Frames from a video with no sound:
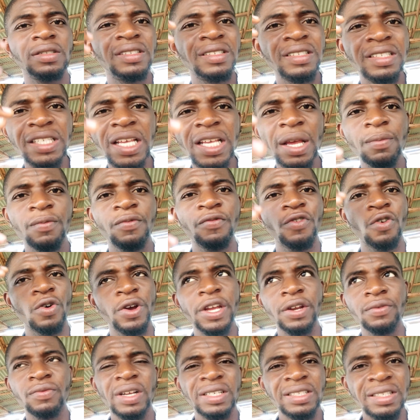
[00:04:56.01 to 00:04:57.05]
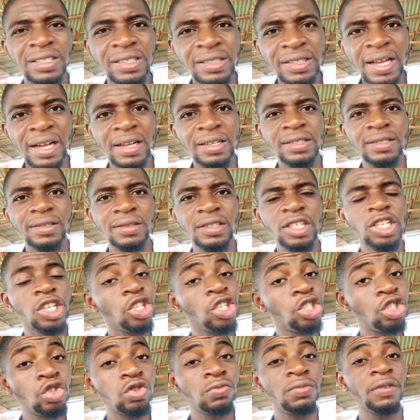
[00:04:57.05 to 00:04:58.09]
Same for a resistance.
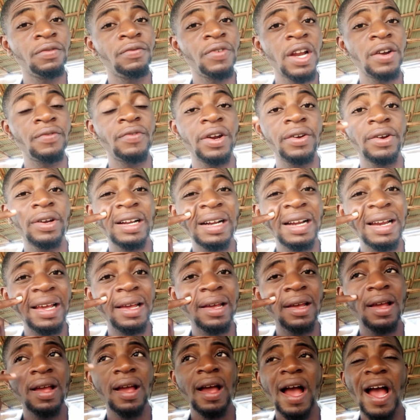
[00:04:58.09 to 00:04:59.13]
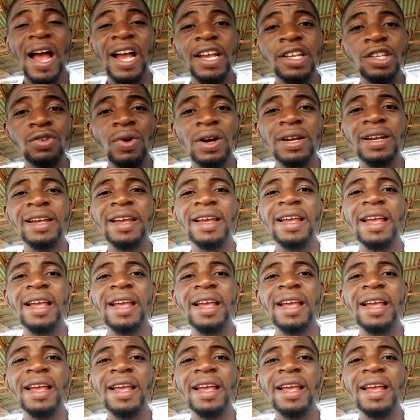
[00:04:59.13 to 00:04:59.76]
It should be very, very clear. Are you an